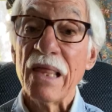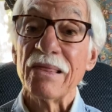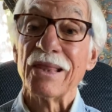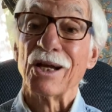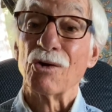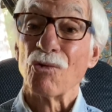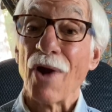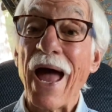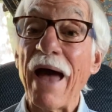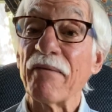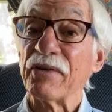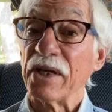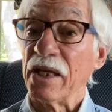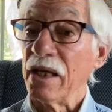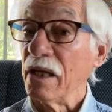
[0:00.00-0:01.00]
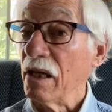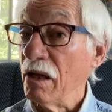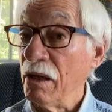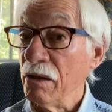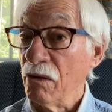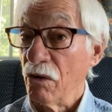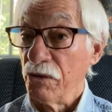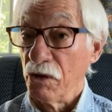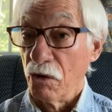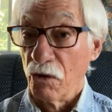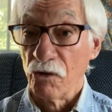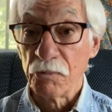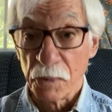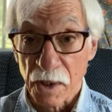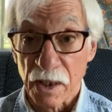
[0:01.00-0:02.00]
The gravity on the
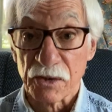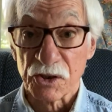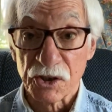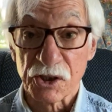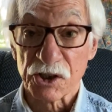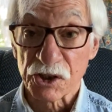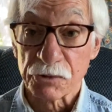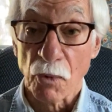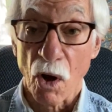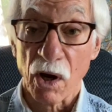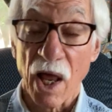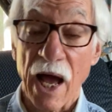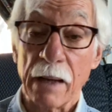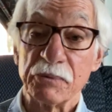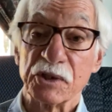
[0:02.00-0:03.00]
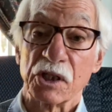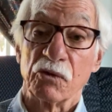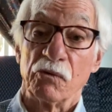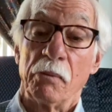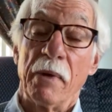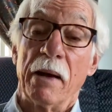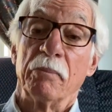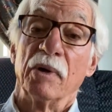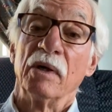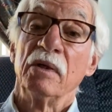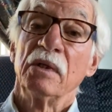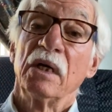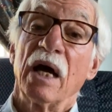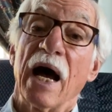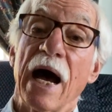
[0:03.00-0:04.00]
Earth, because it's a small object, and remember,
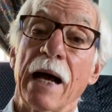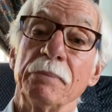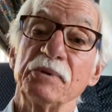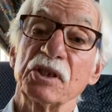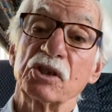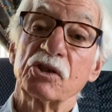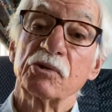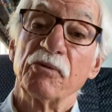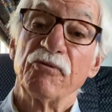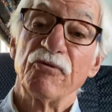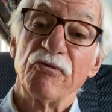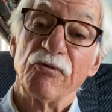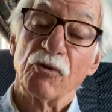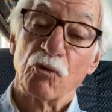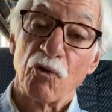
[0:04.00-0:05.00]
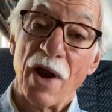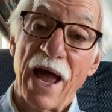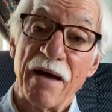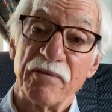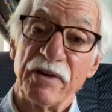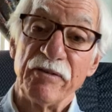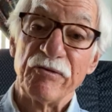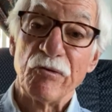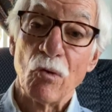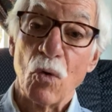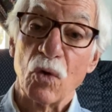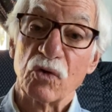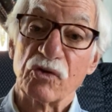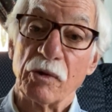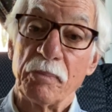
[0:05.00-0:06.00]
objects' gravity
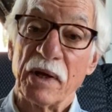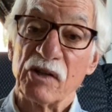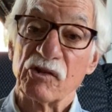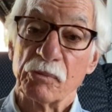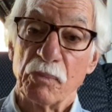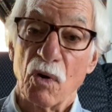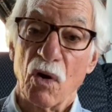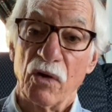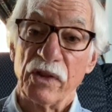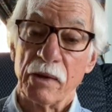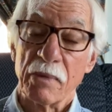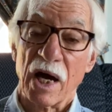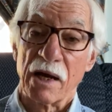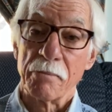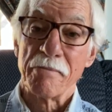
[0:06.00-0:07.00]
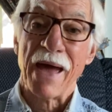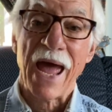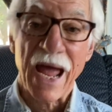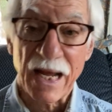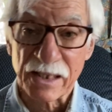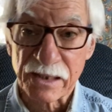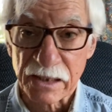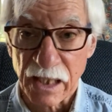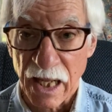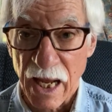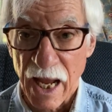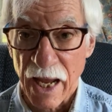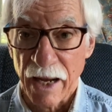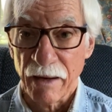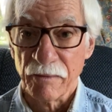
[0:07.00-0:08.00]
force depends upon the amount of mass they
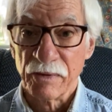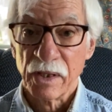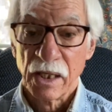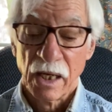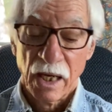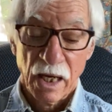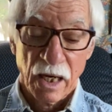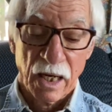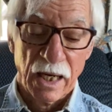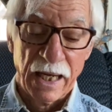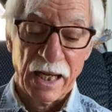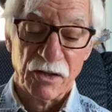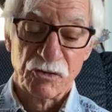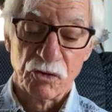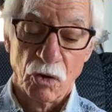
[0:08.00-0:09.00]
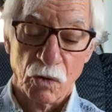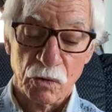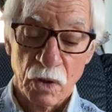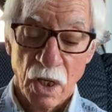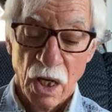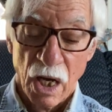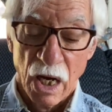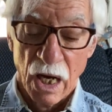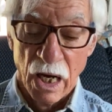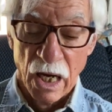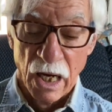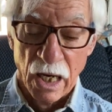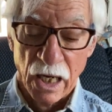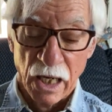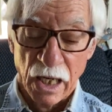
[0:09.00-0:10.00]
have. And so
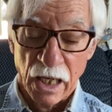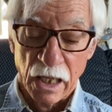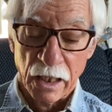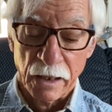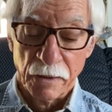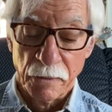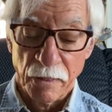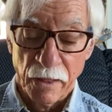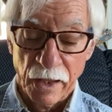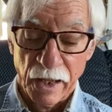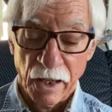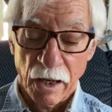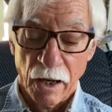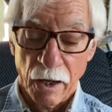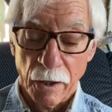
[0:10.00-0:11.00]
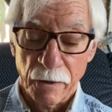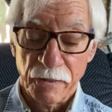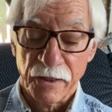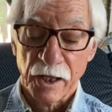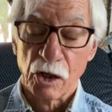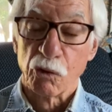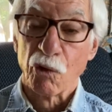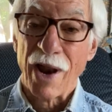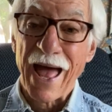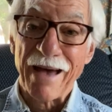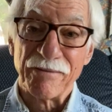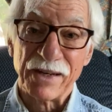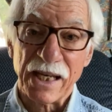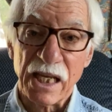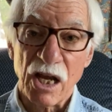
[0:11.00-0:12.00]
the
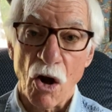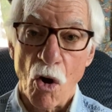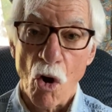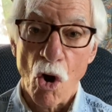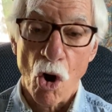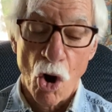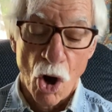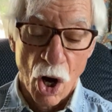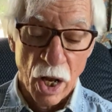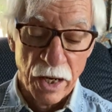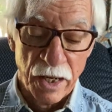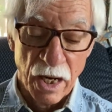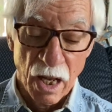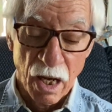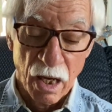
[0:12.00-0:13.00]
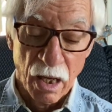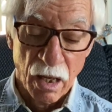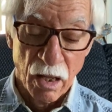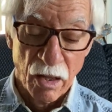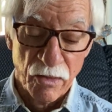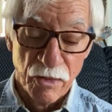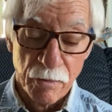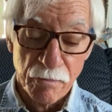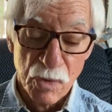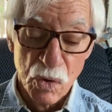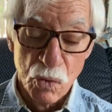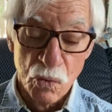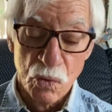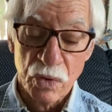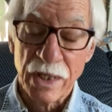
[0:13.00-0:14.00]
gravity on the
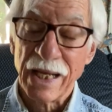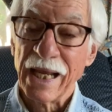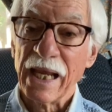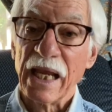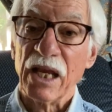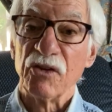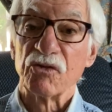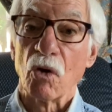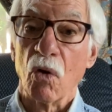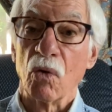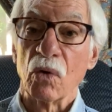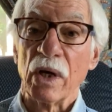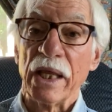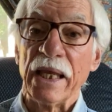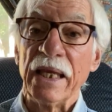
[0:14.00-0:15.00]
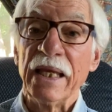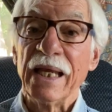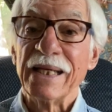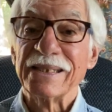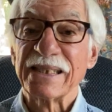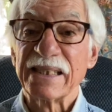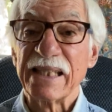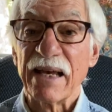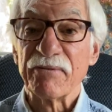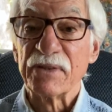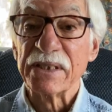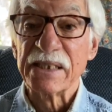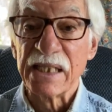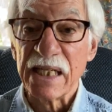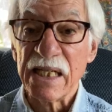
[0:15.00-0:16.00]
moon is only
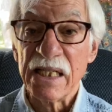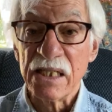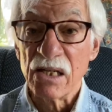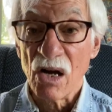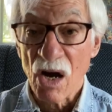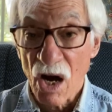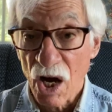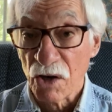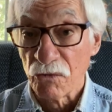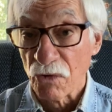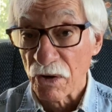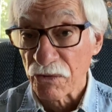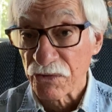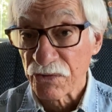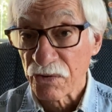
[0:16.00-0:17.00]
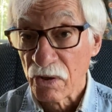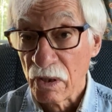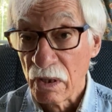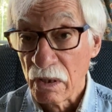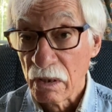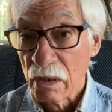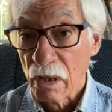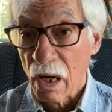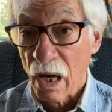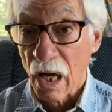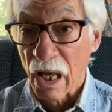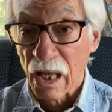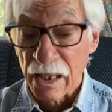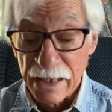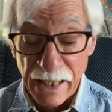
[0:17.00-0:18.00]
17/100ths,
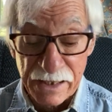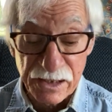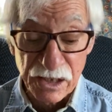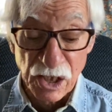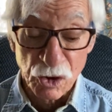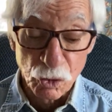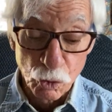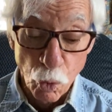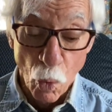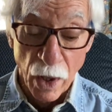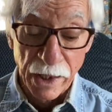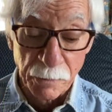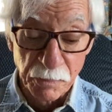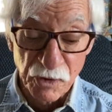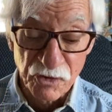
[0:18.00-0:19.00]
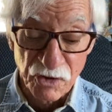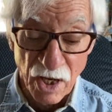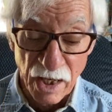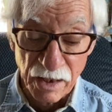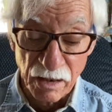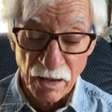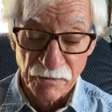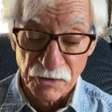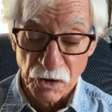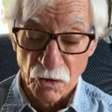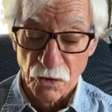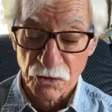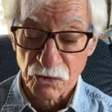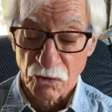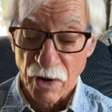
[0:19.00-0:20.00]
less than 20% of the
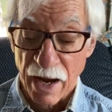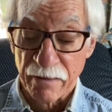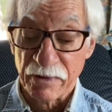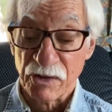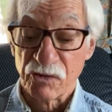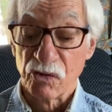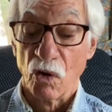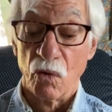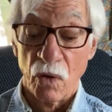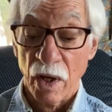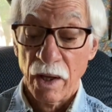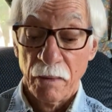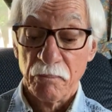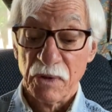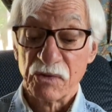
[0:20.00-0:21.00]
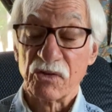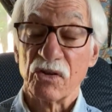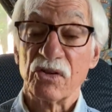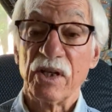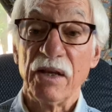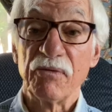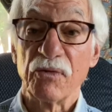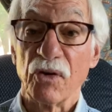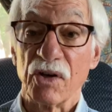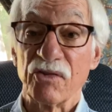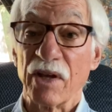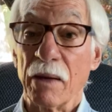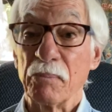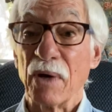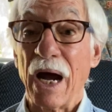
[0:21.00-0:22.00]
Earth's gravity. So Mr. T, for
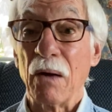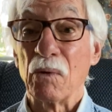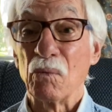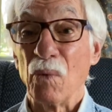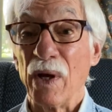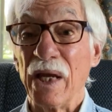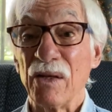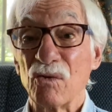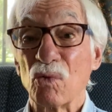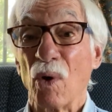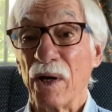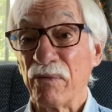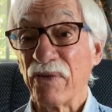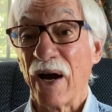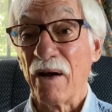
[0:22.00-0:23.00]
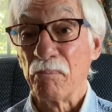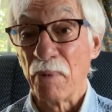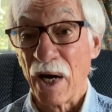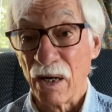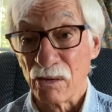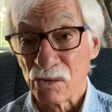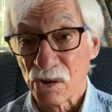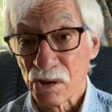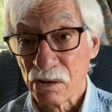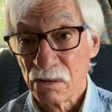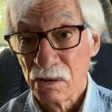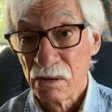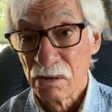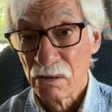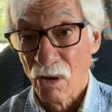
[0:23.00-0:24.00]
example, I would weigh 25 pounds
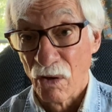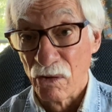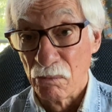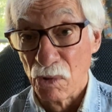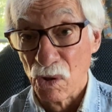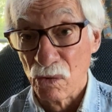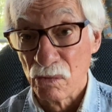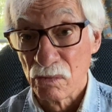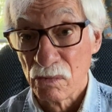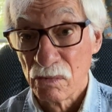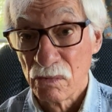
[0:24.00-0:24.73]
on the moon.